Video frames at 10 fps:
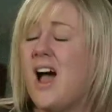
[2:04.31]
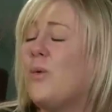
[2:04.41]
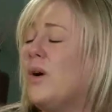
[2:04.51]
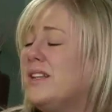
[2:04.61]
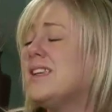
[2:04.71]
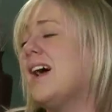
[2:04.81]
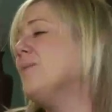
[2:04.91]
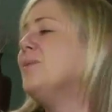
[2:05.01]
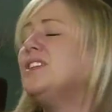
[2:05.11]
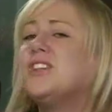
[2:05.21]
One
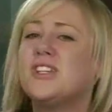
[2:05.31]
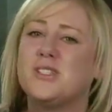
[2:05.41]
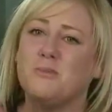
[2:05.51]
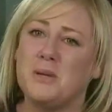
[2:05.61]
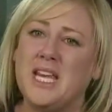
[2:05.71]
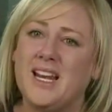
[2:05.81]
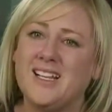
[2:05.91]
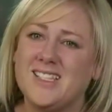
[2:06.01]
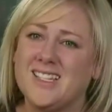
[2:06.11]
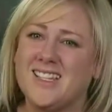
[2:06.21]
time we took some
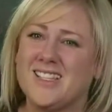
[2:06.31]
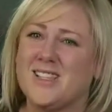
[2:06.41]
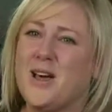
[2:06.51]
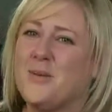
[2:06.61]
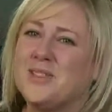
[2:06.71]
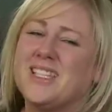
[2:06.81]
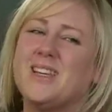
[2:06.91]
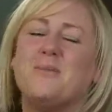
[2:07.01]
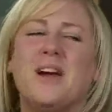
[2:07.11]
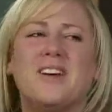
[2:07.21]
peanuts into the slums in
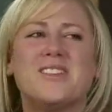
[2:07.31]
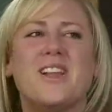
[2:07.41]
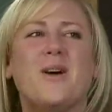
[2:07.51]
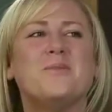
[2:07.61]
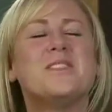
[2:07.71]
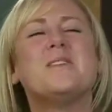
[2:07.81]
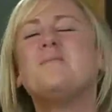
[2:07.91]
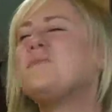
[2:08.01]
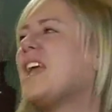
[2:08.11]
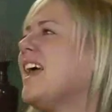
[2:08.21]
Gilbert slums.
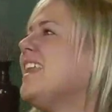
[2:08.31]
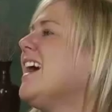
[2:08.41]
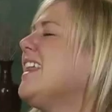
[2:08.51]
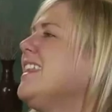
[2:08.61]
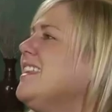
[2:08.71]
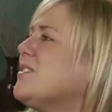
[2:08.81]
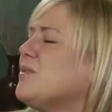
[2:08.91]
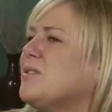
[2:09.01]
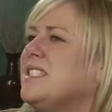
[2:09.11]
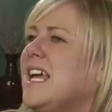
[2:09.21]
I think this
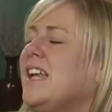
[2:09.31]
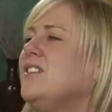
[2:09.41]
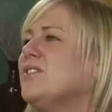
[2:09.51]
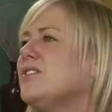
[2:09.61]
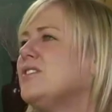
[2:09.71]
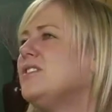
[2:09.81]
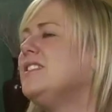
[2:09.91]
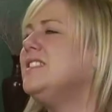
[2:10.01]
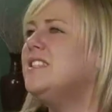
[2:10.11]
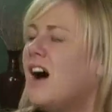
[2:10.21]
was Daniel's
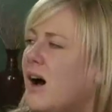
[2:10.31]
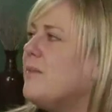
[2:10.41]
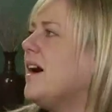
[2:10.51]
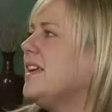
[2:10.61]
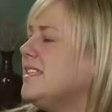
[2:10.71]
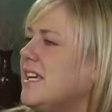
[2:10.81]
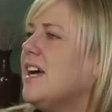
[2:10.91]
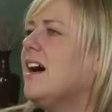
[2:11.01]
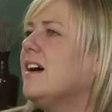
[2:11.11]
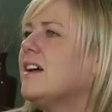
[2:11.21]
dumb
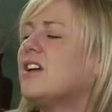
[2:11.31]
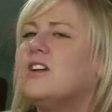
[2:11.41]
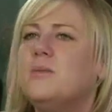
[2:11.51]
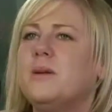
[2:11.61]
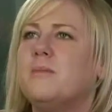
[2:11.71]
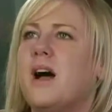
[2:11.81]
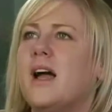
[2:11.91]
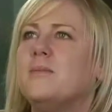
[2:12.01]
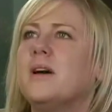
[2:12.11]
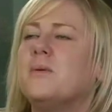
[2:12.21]
idea. It could have been
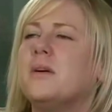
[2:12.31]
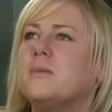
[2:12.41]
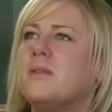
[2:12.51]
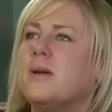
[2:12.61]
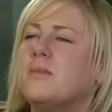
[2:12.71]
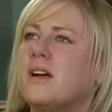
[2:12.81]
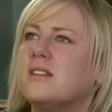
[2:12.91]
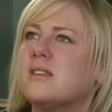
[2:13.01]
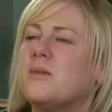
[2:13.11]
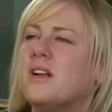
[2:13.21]
mine, but I want to blame it
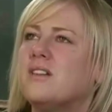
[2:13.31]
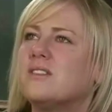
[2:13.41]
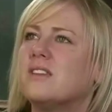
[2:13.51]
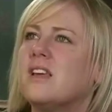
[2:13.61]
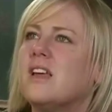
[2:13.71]
on someone else.